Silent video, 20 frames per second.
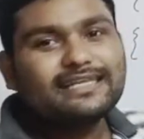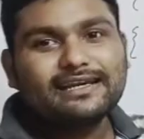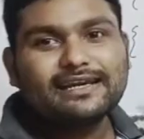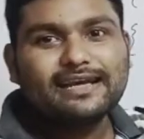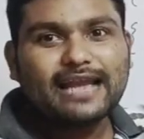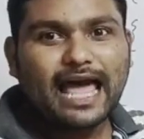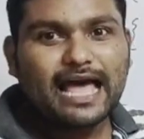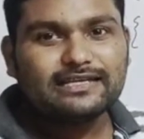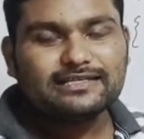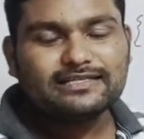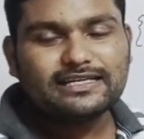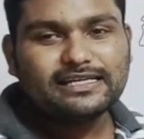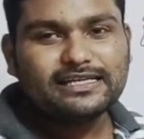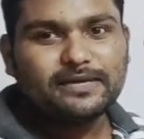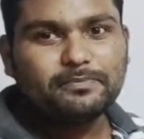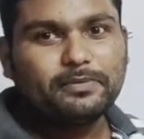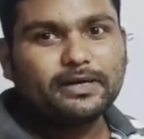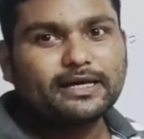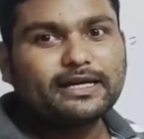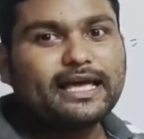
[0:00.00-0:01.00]
rational
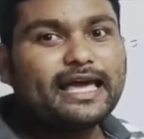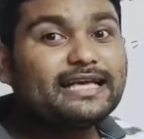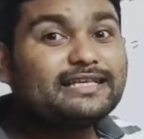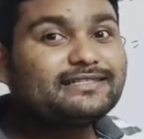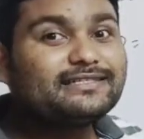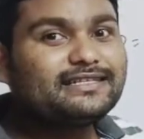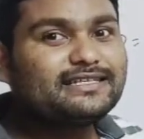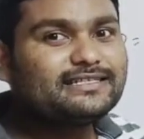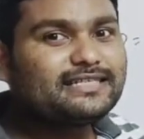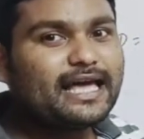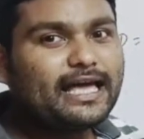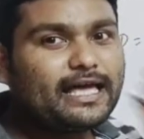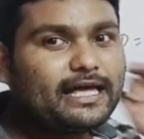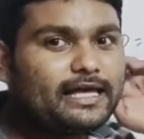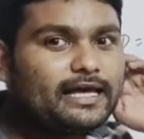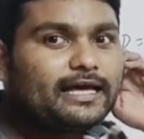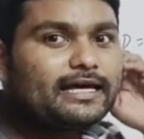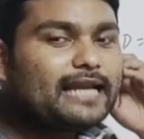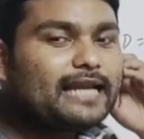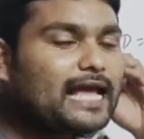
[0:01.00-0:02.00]
number. X is a
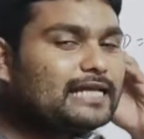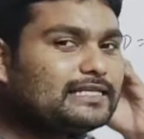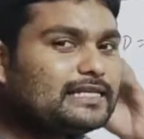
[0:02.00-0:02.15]
rational